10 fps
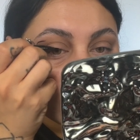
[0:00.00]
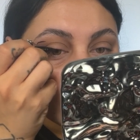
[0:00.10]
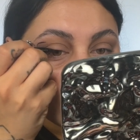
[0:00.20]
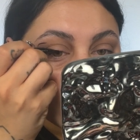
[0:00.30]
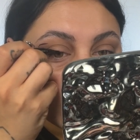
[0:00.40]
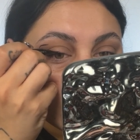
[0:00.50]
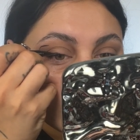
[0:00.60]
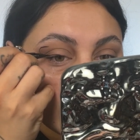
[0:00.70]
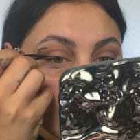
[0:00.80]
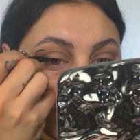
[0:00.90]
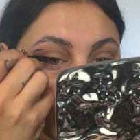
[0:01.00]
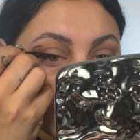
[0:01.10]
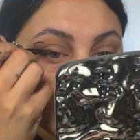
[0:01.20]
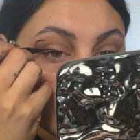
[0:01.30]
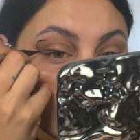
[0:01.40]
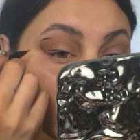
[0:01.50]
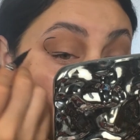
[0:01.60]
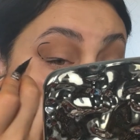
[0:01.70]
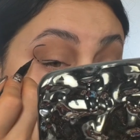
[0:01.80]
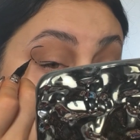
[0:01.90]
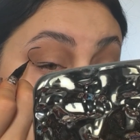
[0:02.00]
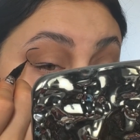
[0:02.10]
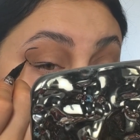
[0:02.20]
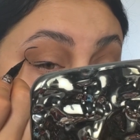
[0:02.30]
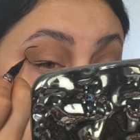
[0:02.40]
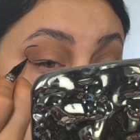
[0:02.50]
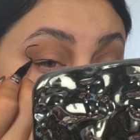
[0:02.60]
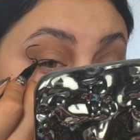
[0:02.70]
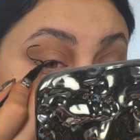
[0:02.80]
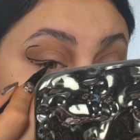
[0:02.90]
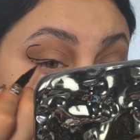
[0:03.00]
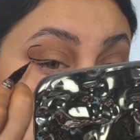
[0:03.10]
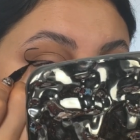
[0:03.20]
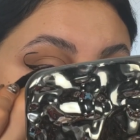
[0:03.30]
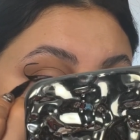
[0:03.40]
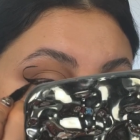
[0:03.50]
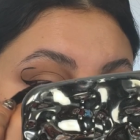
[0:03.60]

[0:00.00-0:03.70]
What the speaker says: Middle of the eye to connect to the C shape. That's